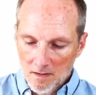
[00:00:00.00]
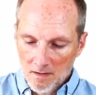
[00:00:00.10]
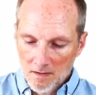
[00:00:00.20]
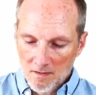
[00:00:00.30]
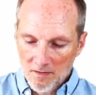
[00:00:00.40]

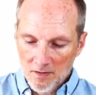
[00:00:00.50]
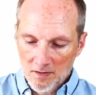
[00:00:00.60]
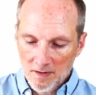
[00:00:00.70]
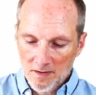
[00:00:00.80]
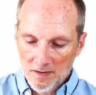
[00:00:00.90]
The
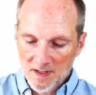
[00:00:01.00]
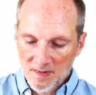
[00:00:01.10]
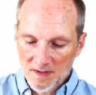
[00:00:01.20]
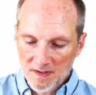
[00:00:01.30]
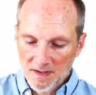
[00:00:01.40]
vertical intercept
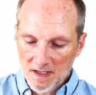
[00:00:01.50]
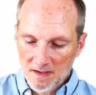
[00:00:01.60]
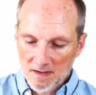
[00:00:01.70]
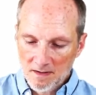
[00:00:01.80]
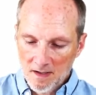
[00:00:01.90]
is
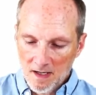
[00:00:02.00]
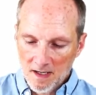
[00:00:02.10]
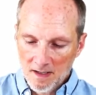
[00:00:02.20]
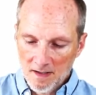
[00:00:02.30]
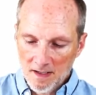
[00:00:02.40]
6,
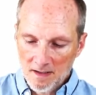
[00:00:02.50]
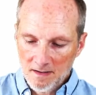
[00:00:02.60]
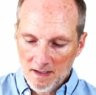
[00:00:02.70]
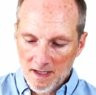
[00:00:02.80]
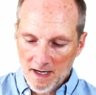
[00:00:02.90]
and then
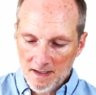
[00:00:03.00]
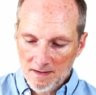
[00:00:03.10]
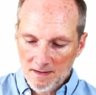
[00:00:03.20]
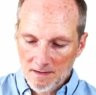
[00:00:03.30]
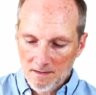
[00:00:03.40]
it
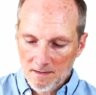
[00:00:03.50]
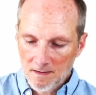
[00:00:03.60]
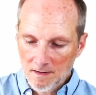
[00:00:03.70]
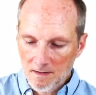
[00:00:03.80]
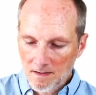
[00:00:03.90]
has
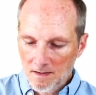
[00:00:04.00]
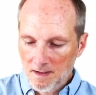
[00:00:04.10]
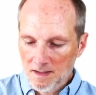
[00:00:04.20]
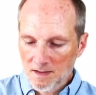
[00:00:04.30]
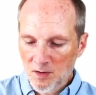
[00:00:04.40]
a
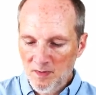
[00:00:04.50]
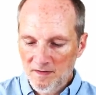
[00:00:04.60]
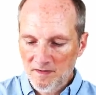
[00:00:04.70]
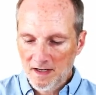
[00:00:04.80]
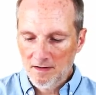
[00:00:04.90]
slope of
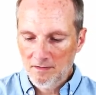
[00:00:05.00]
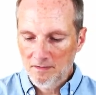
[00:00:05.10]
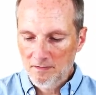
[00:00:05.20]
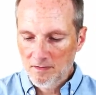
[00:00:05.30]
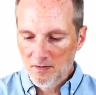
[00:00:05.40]
negative
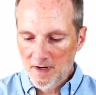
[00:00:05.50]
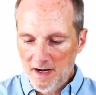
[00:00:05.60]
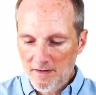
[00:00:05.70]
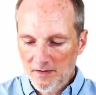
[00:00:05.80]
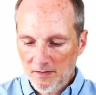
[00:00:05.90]
3
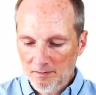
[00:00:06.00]
halves.